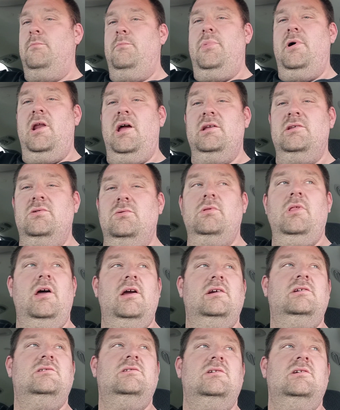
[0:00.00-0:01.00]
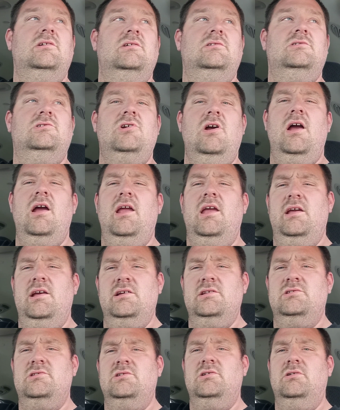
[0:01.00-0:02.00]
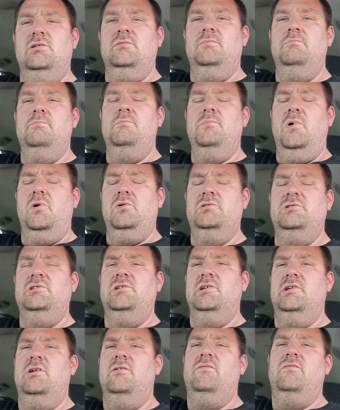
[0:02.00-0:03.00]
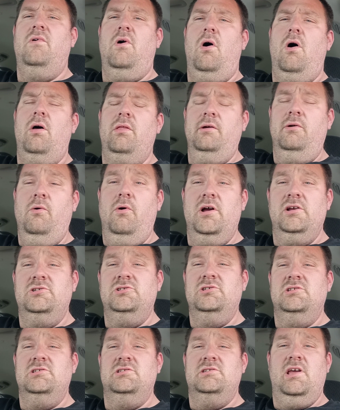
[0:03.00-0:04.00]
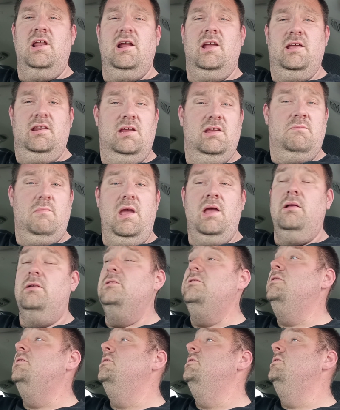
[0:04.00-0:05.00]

But I do like to try and answer mostly of all the questions that I get emailed.